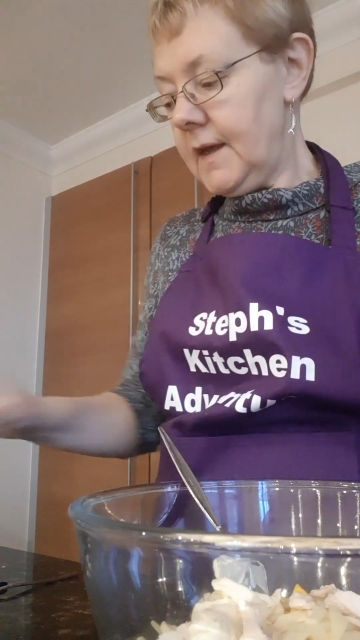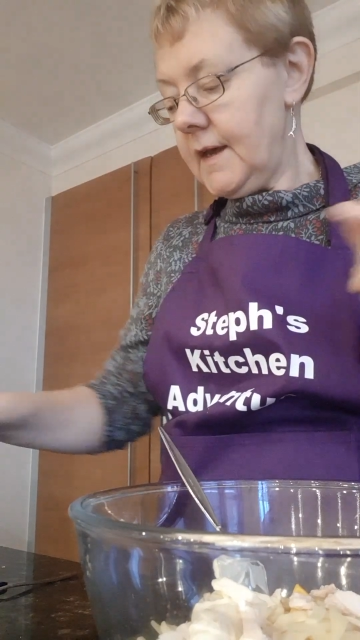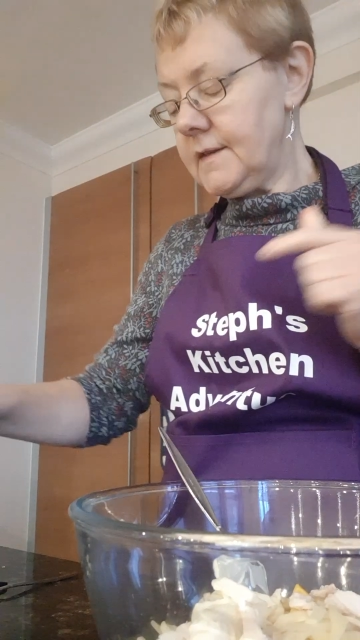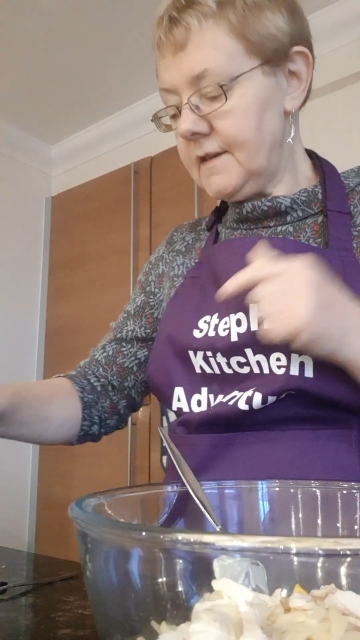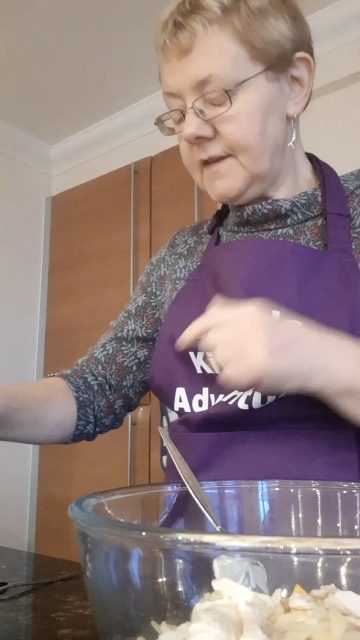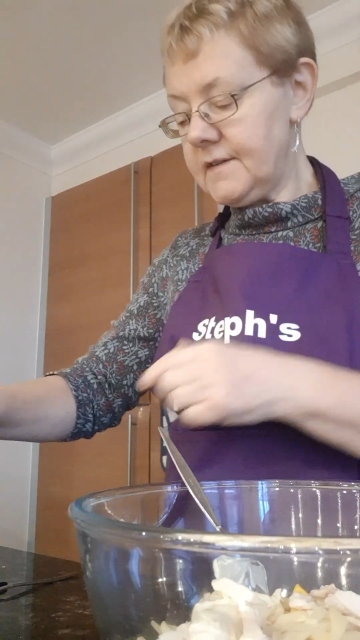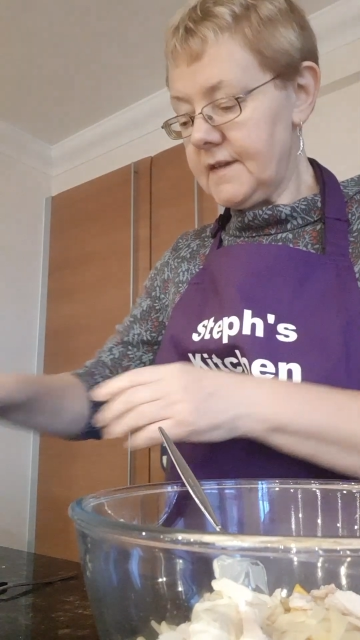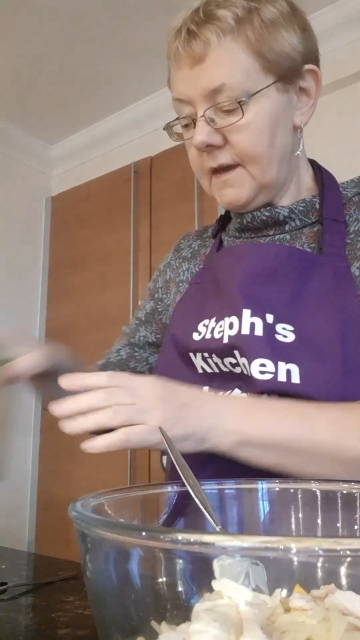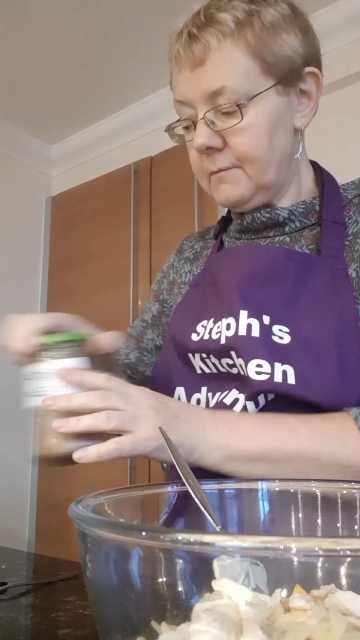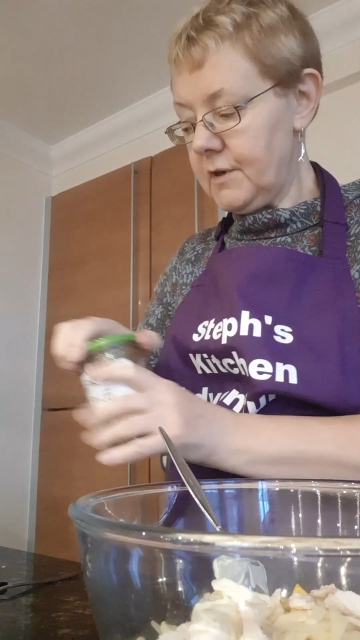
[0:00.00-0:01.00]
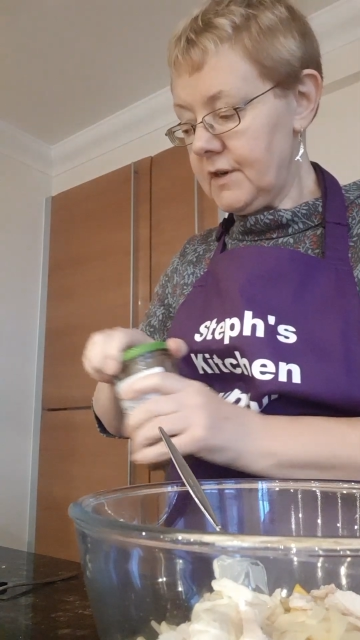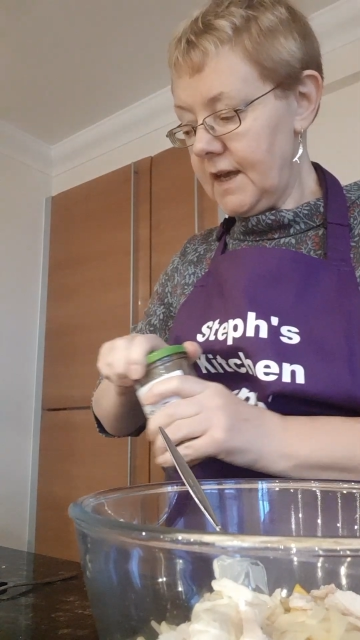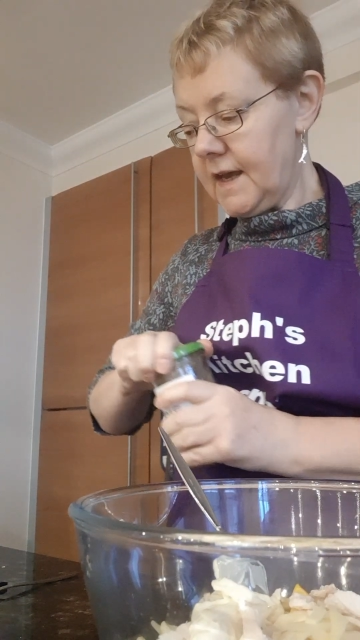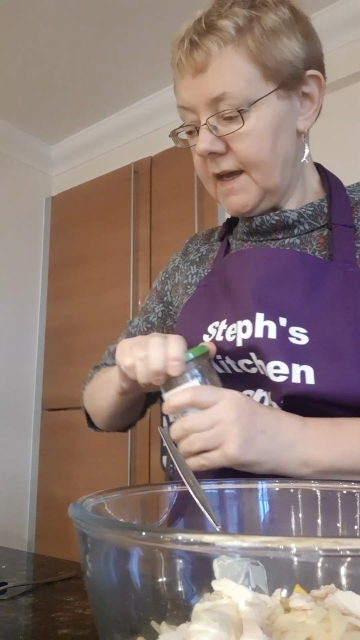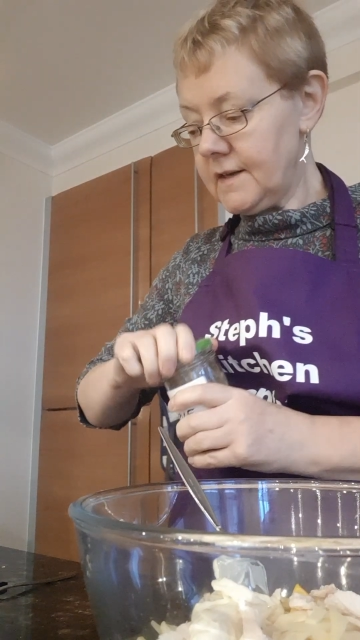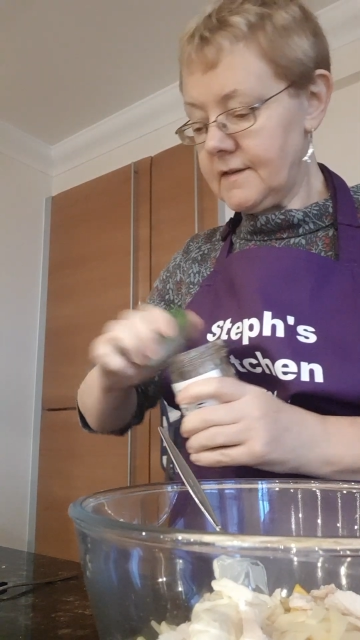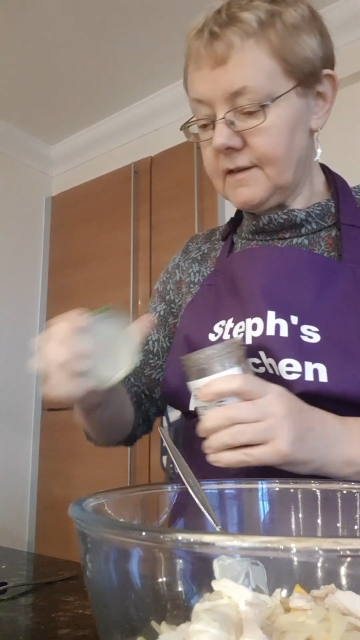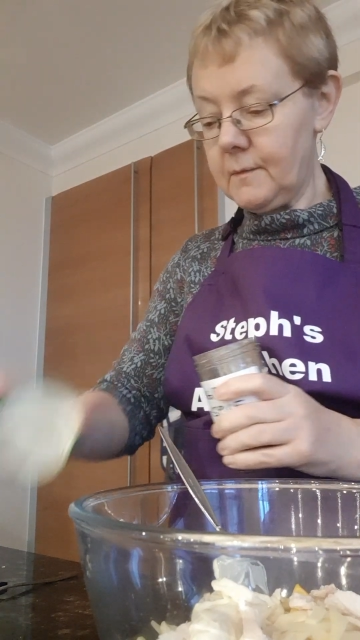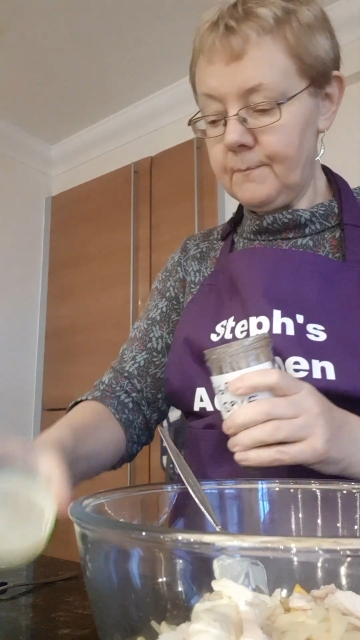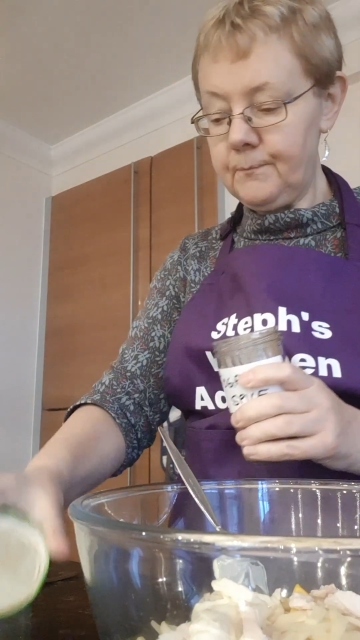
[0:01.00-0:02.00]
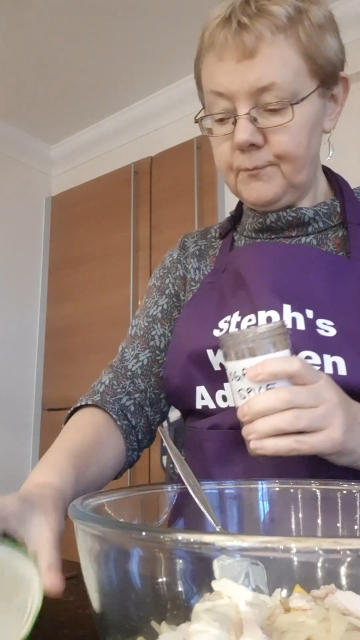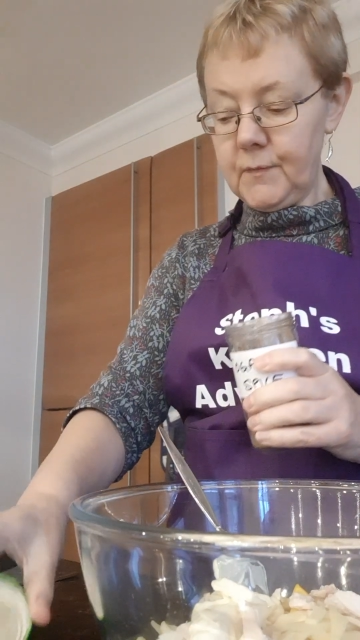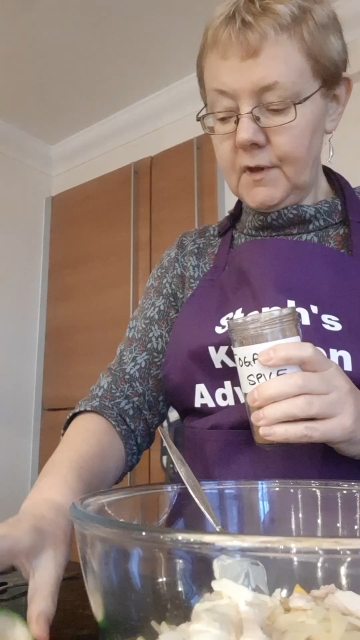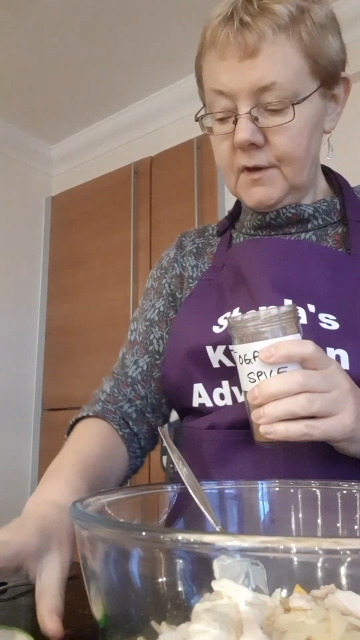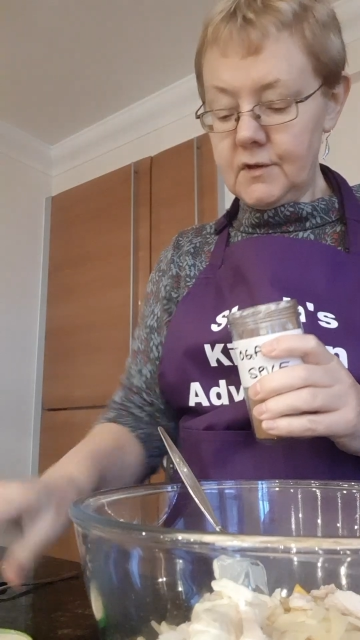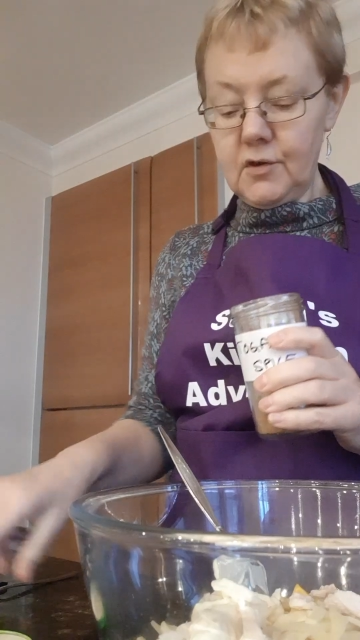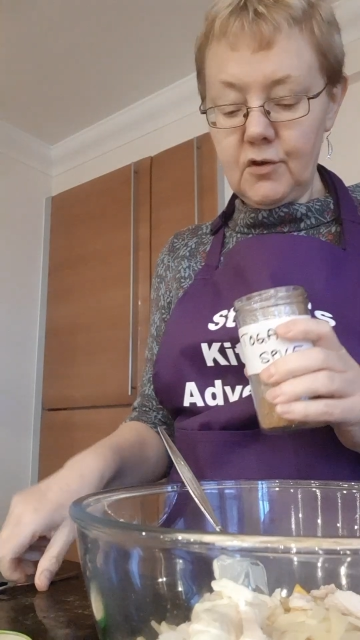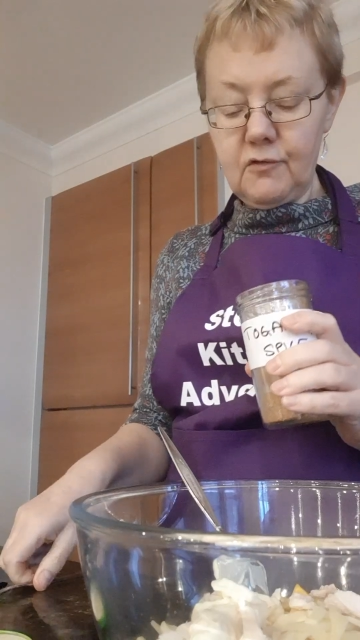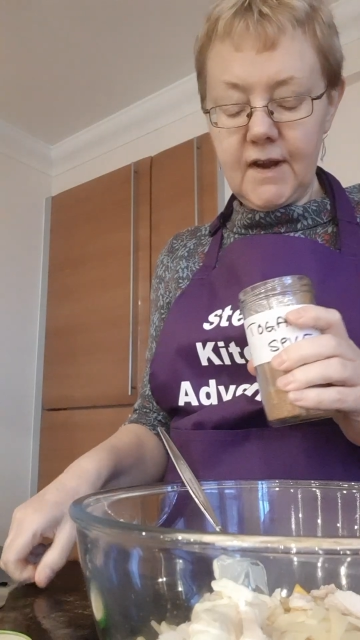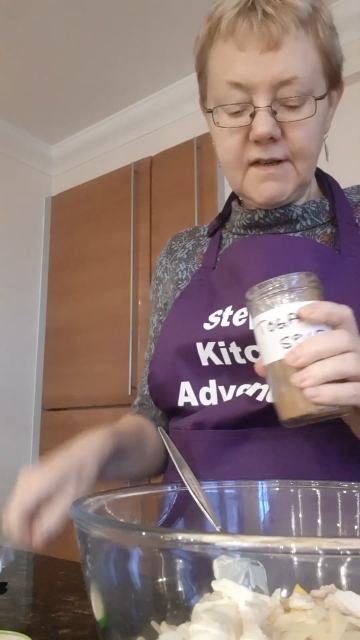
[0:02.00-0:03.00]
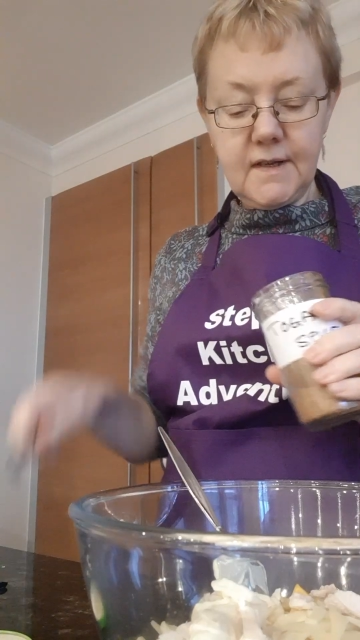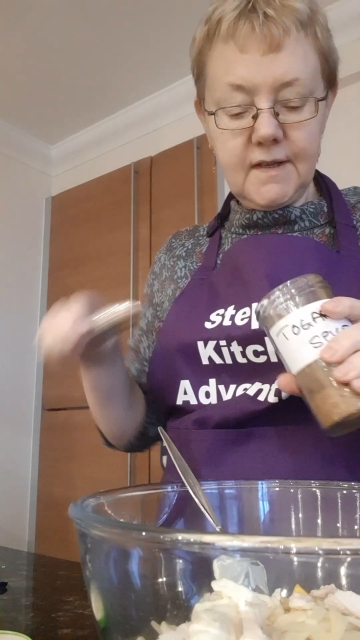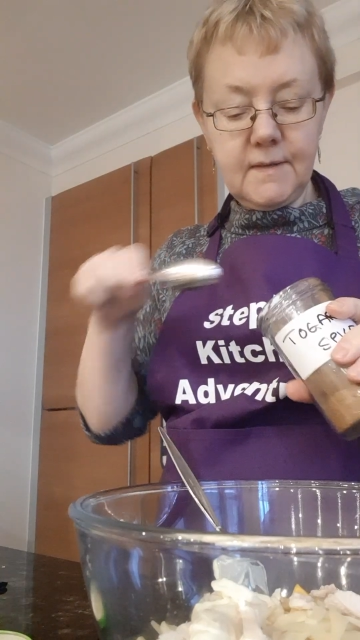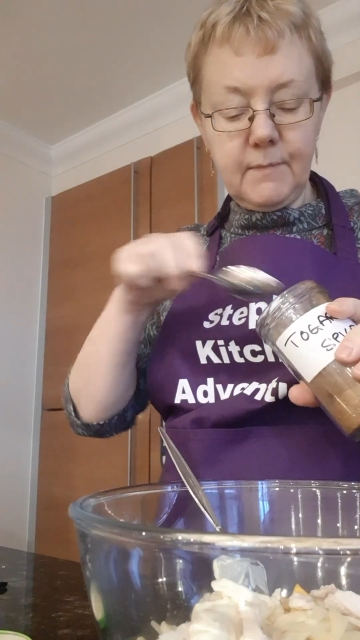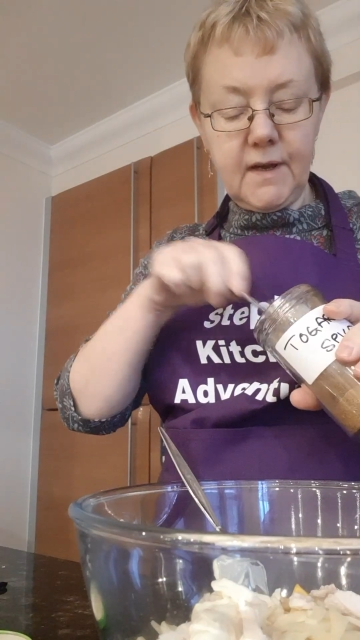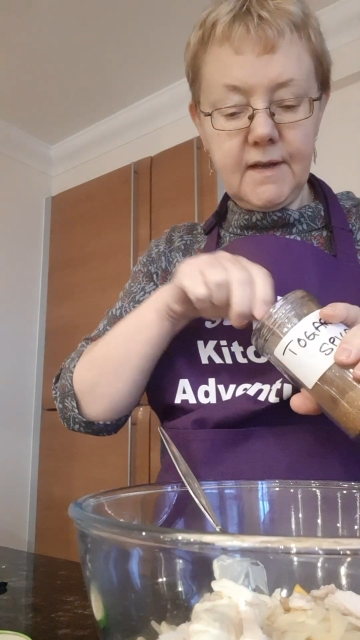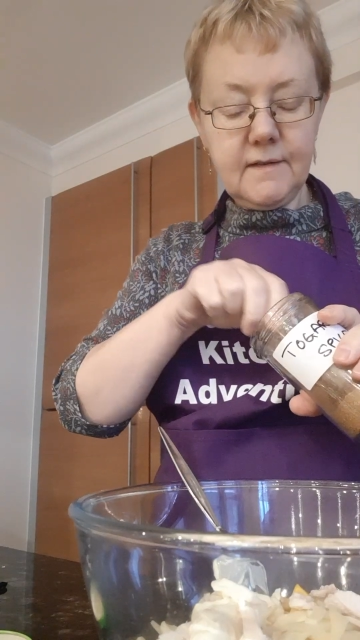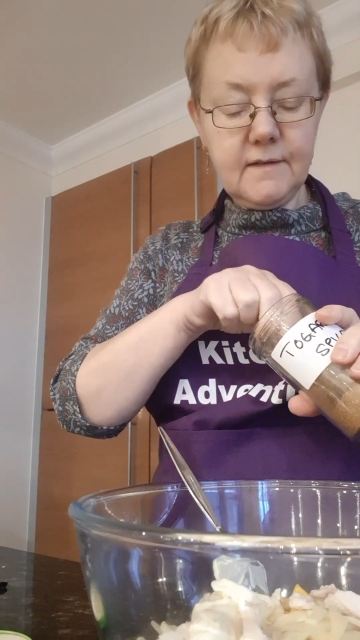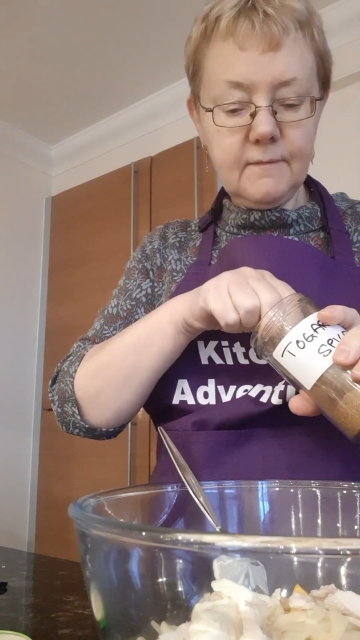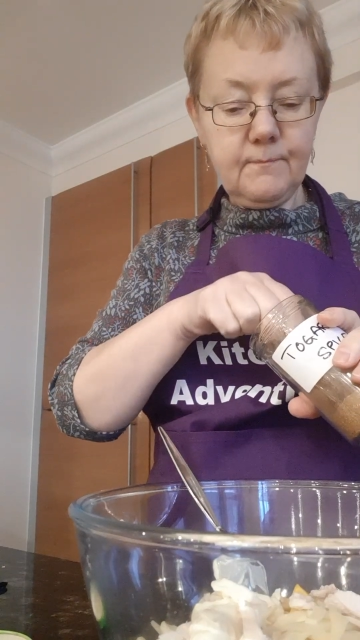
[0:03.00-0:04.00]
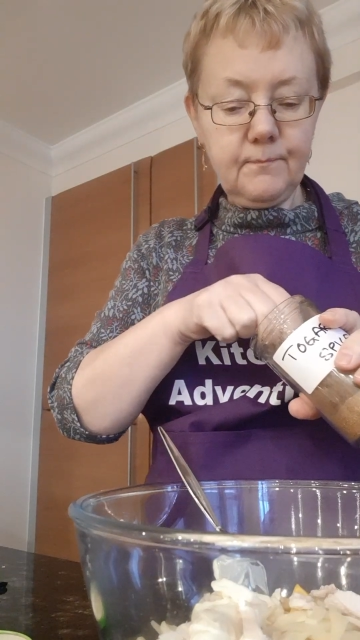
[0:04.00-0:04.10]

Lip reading: And to this I'm going to add some Togarashi spice.